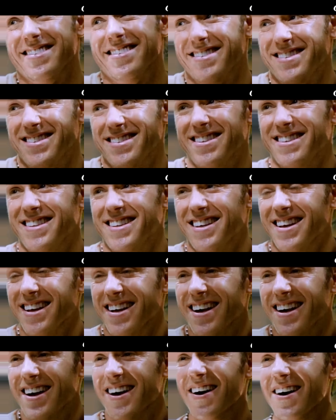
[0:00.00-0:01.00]

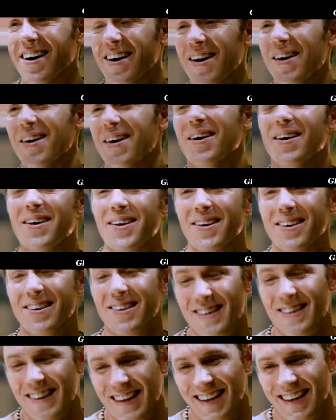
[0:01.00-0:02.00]
transformed into Jamie,
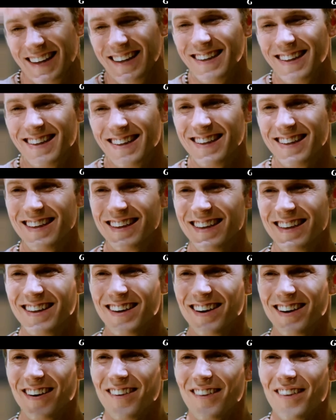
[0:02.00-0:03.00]
finally
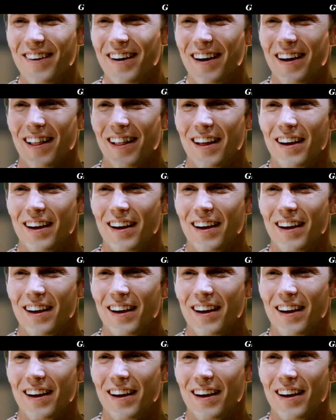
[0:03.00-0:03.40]
revealed his evil